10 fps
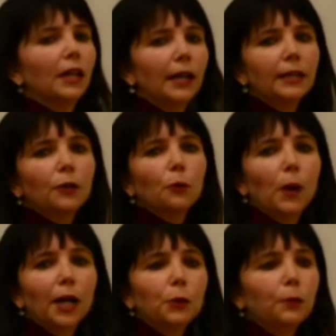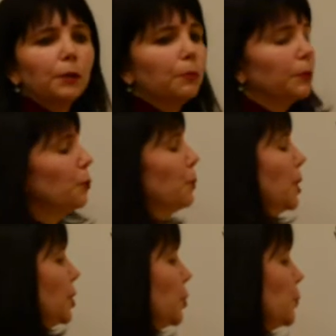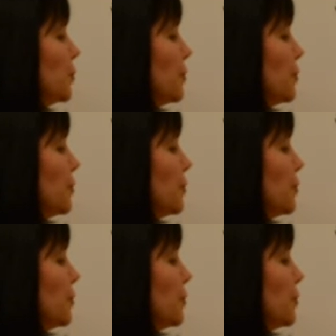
line here. Why do you want to use